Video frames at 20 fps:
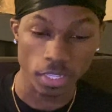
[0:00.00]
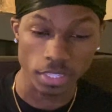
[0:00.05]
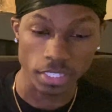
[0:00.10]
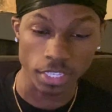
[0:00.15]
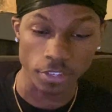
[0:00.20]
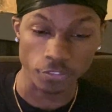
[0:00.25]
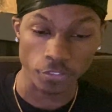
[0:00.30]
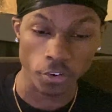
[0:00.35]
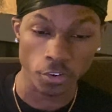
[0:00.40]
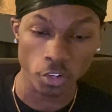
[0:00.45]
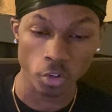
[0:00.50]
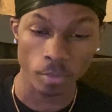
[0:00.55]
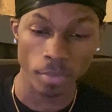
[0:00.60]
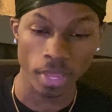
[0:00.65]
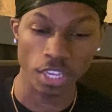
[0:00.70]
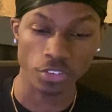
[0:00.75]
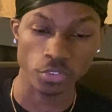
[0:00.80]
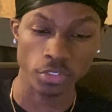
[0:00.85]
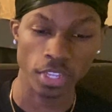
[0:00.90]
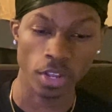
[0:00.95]
the Inferno
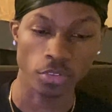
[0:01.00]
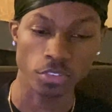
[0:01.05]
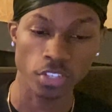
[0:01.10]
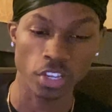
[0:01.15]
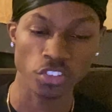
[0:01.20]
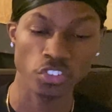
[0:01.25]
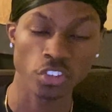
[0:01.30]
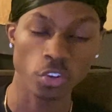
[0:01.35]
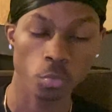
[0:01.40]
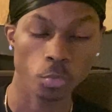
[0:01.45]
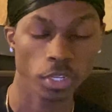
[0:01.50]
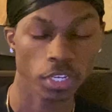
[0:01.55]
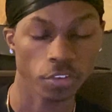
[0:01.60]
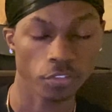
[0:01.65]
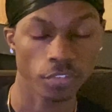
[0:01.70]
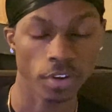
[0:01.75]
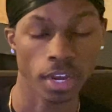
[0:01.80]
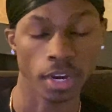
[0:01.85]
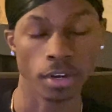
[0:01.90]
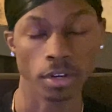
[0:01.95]
Match without touching the Ring of
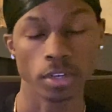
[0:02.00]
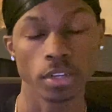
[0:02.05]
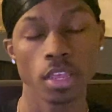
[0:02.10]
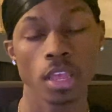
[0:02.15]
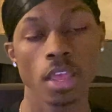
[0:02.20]
Fire.